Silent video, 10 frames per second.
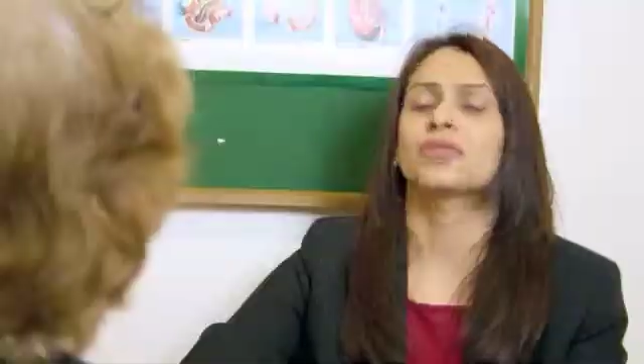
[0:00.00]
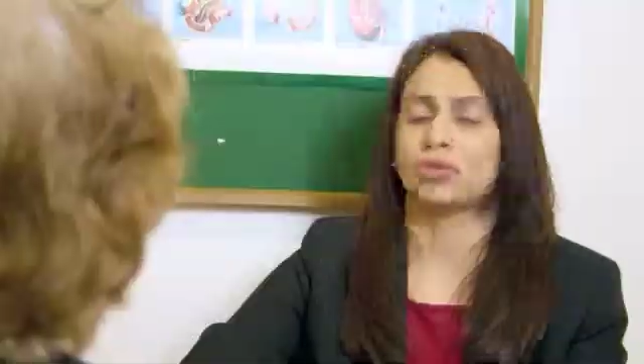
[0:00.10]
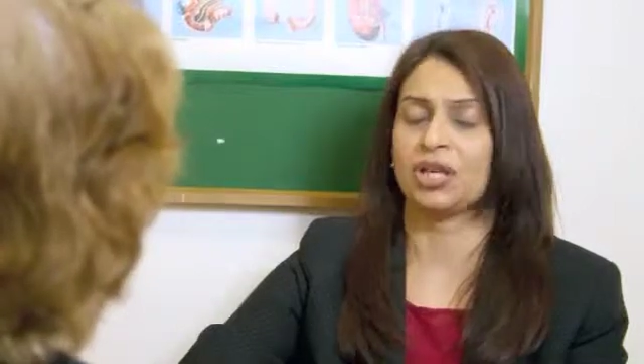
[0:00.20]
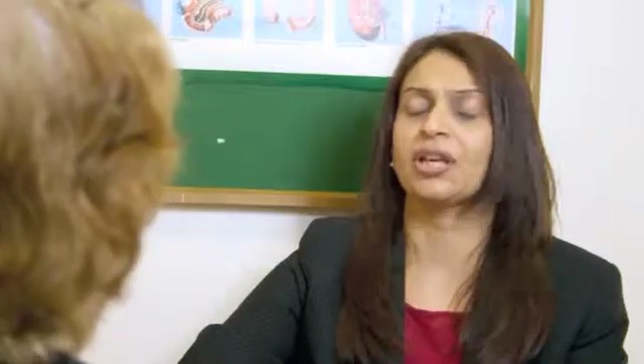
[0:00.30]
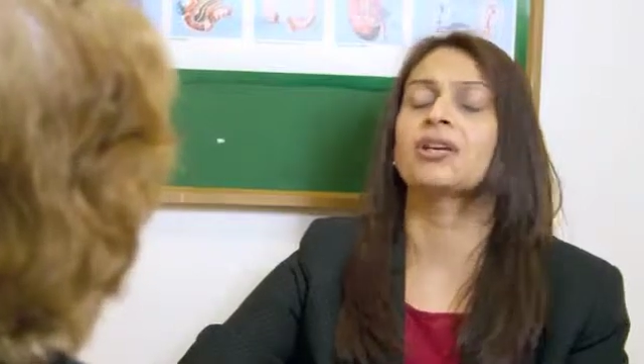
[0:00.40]

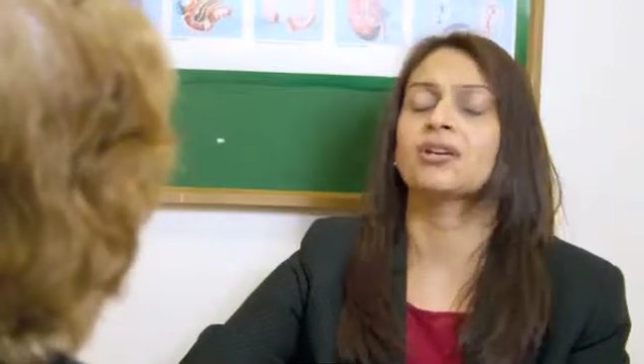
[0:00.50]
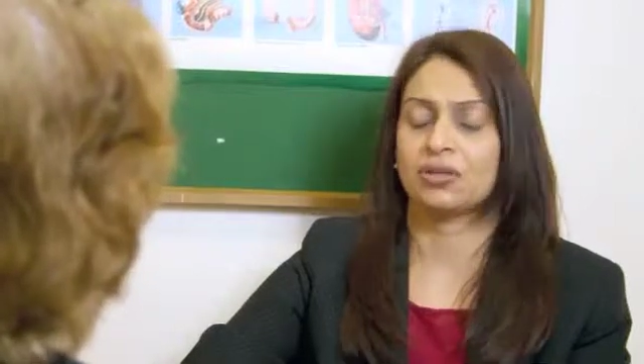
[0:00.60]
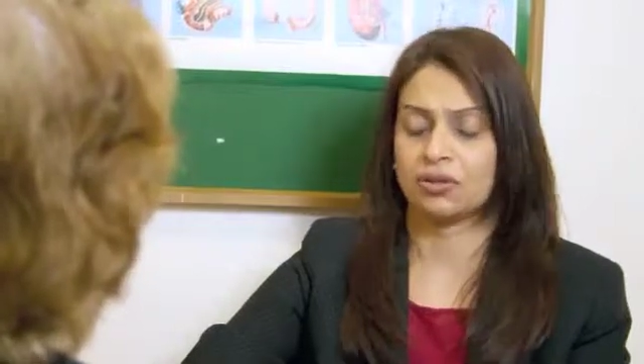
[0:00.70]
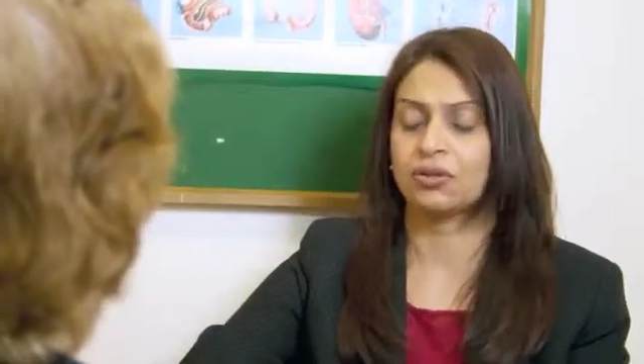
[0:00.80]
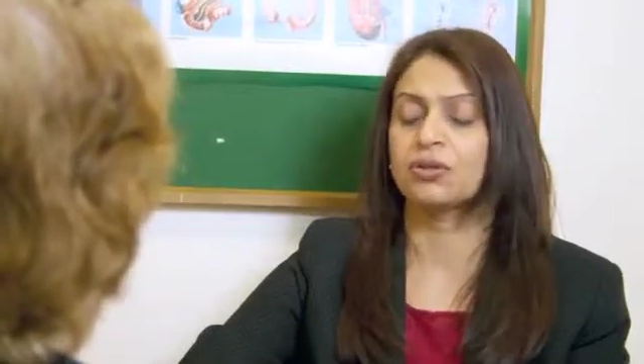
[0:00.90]
Okay,
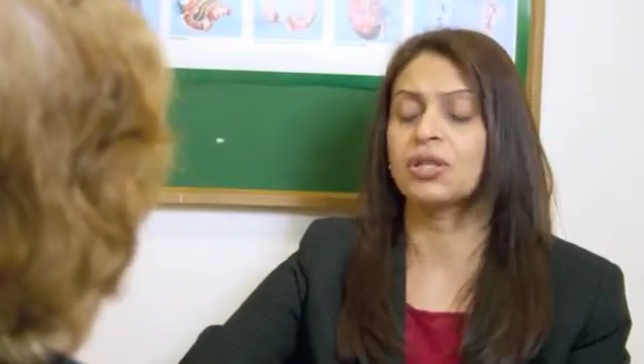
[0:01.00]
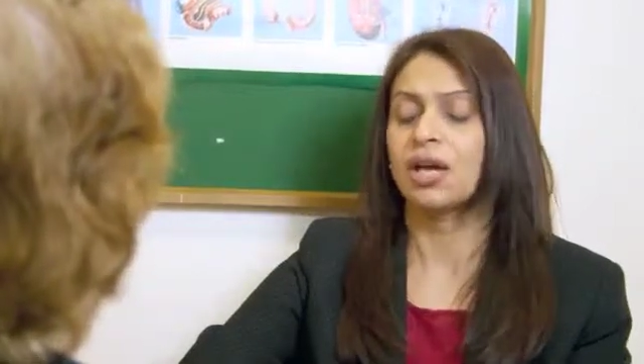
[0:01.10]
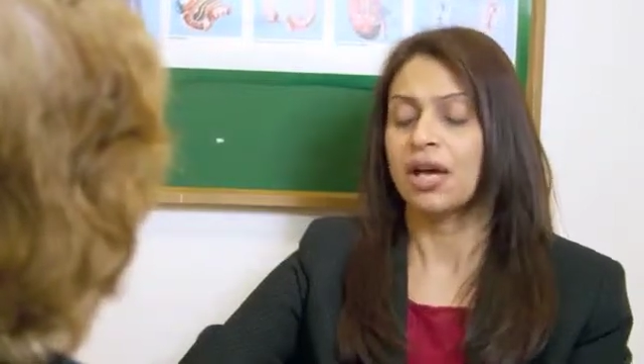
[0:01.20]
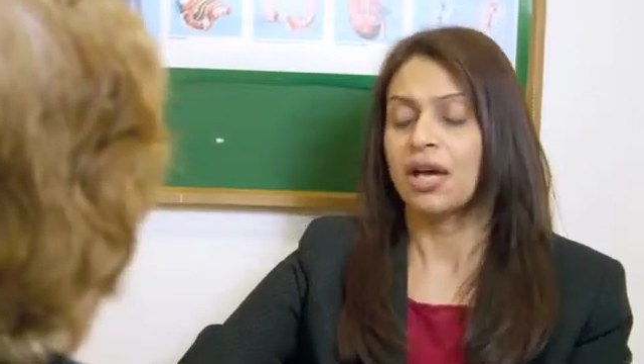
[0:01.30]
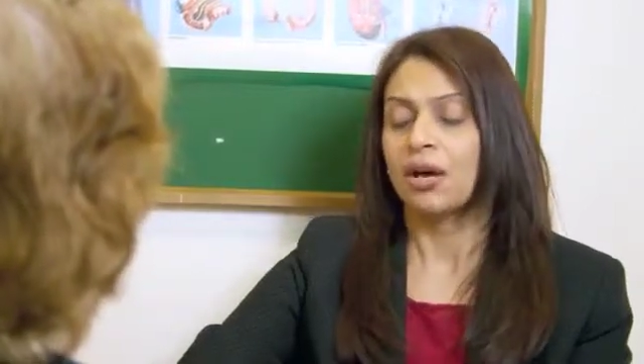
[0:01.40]
good.
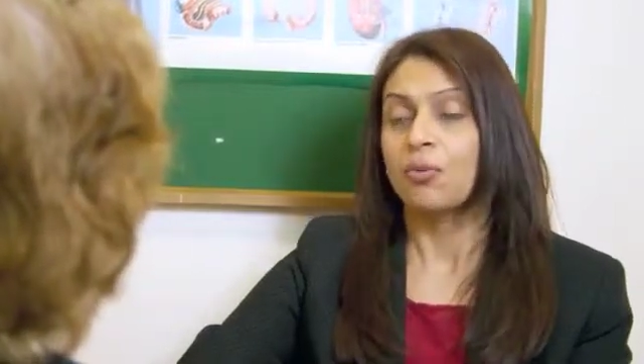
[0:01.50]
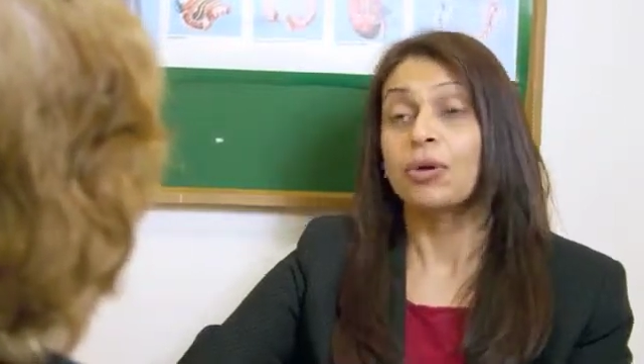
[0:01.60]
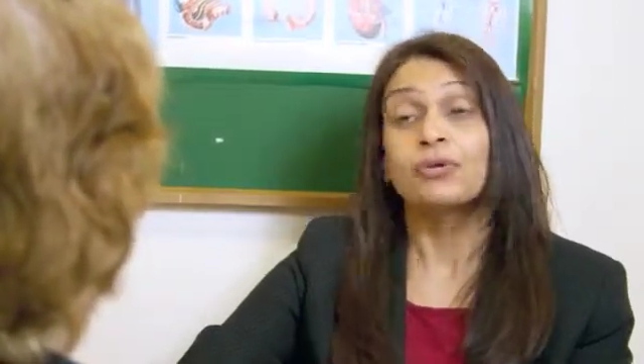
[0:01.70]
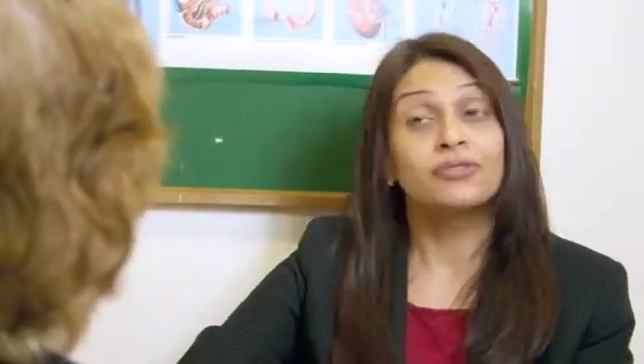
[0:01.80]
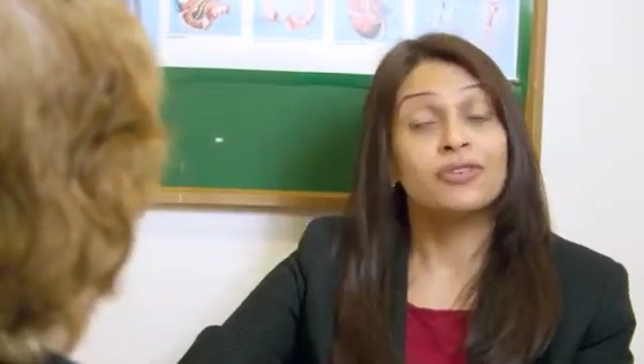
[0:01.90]

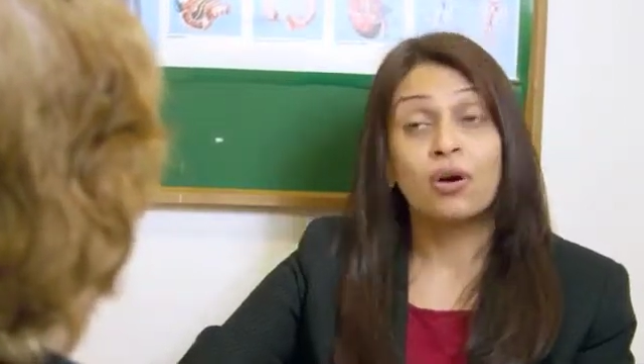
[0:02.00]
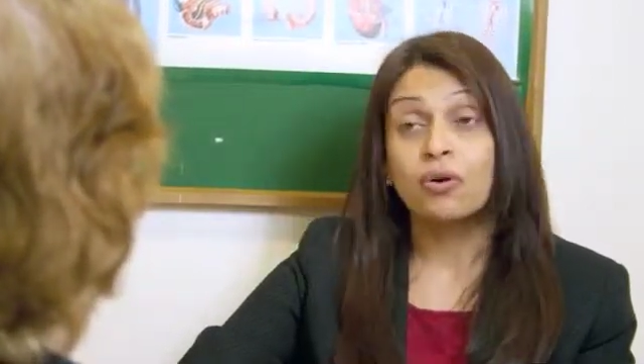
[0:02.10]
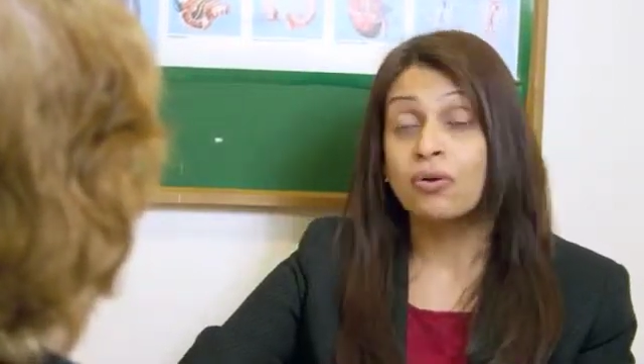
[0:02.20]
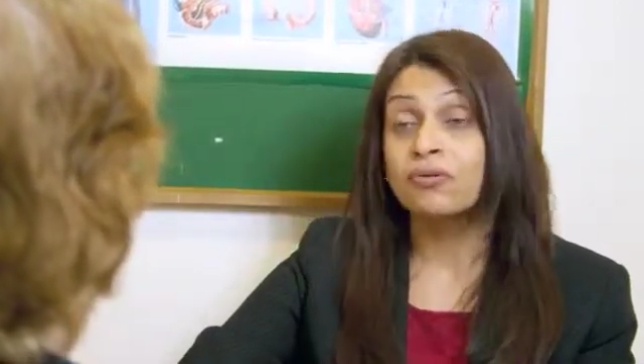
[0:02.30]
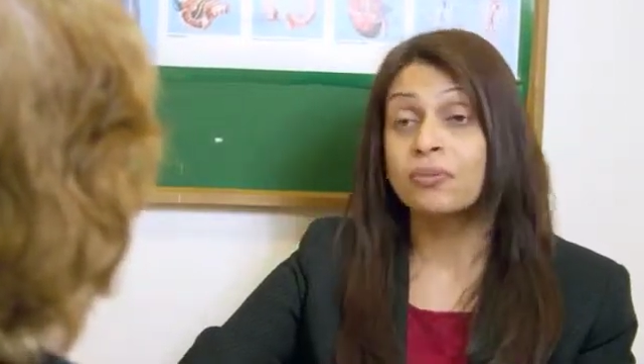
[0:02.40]
What
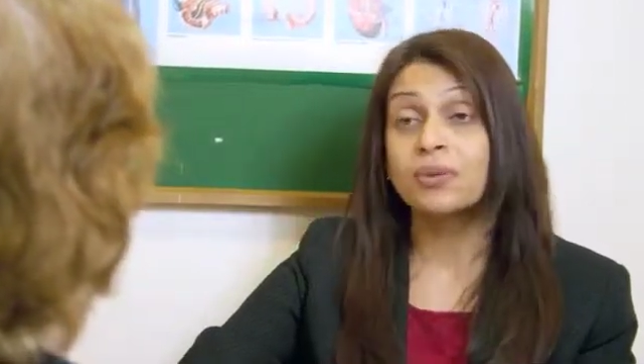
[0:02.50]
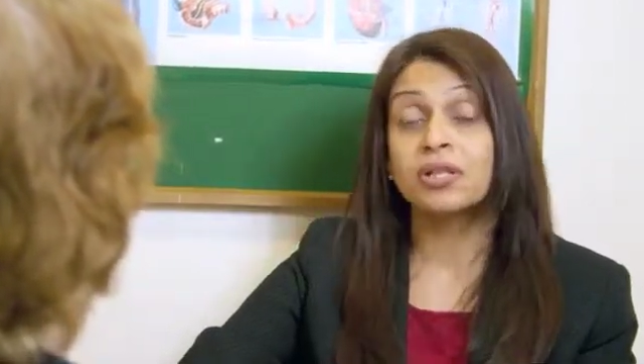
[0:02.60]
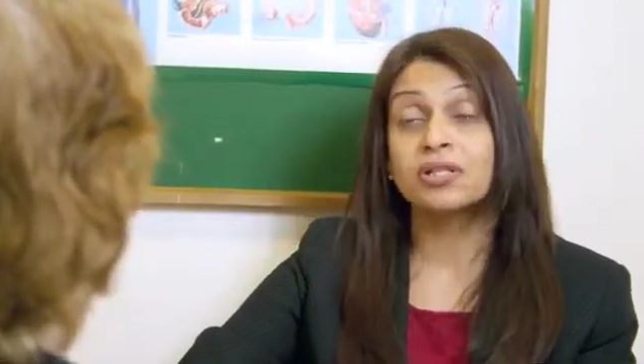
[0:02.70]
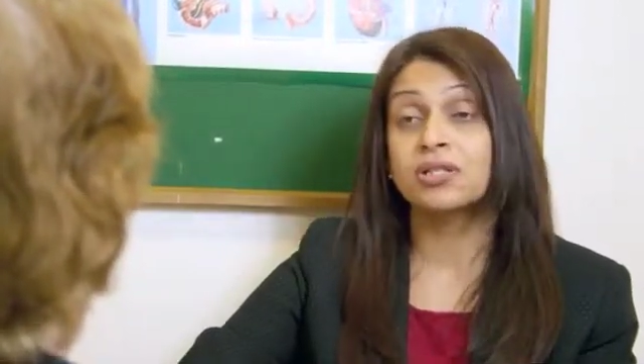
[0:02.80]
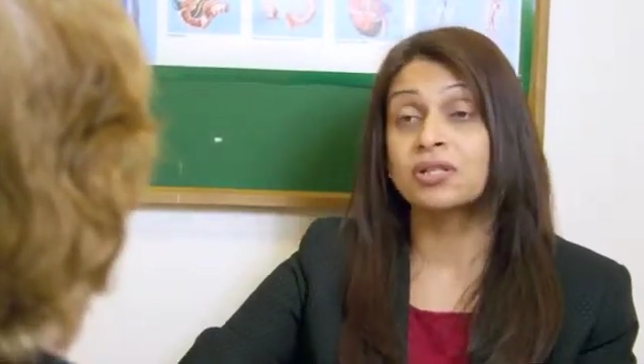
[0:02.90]
floor of the
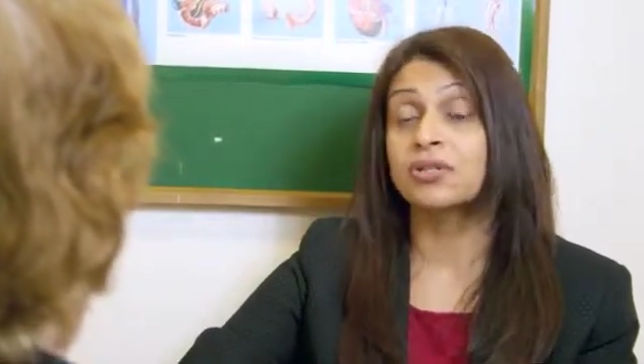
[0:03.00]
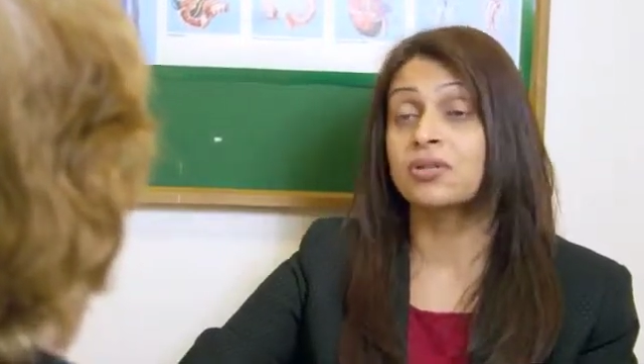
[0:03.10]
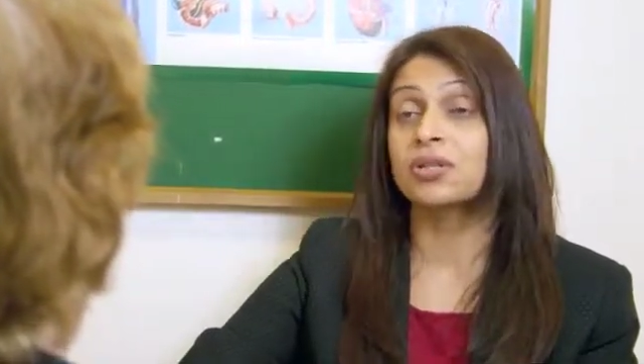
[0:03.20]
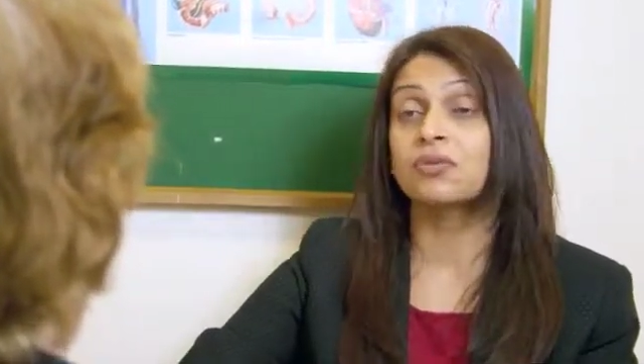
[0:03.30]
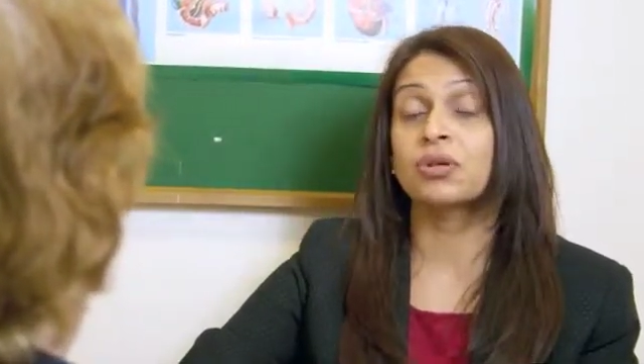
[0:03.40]
building do
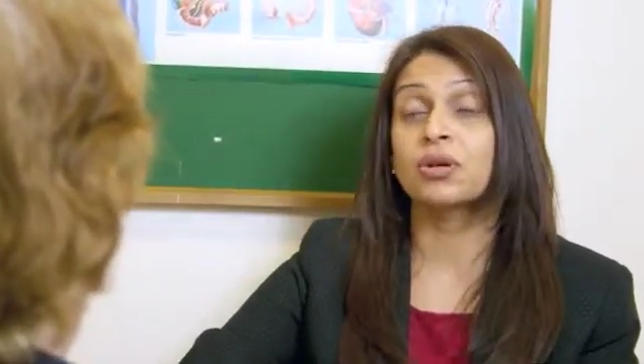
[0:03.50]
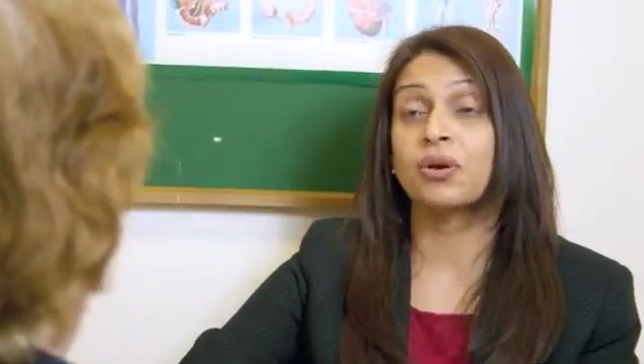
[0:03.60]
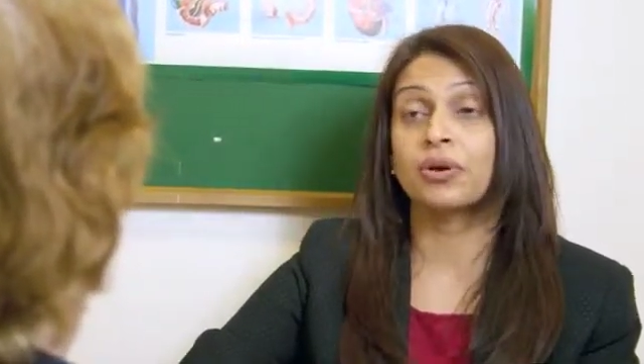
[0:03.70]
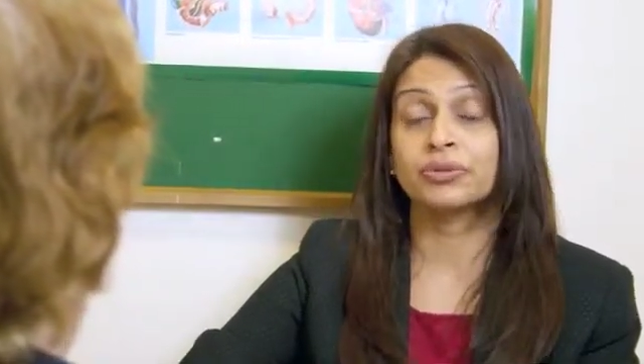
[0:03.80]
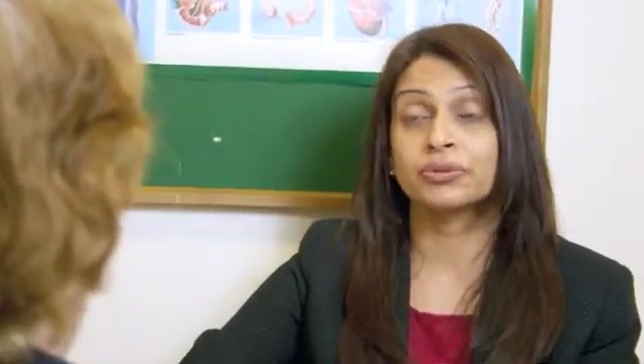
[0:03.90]
you think we
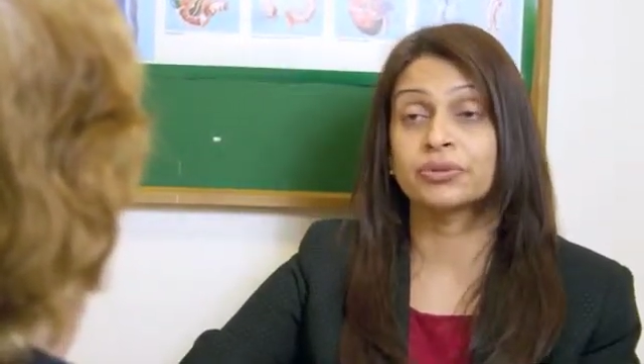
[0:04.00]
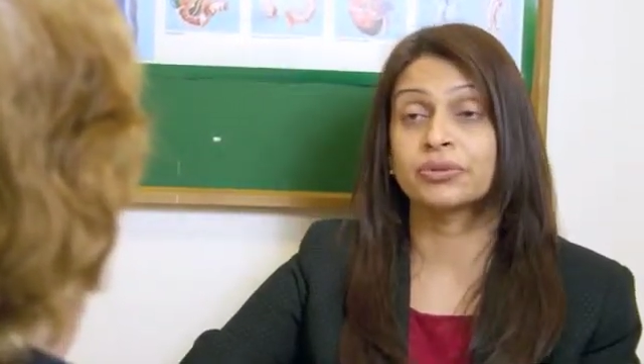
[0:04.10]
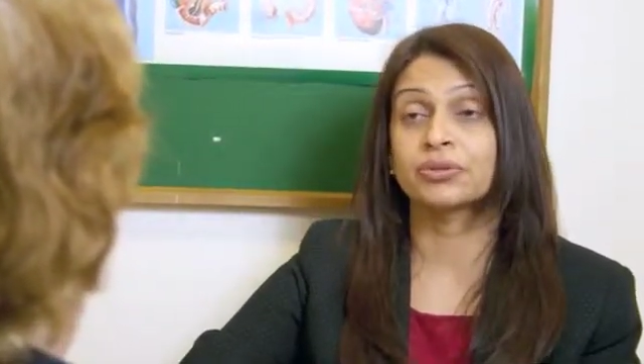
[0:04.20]
are on?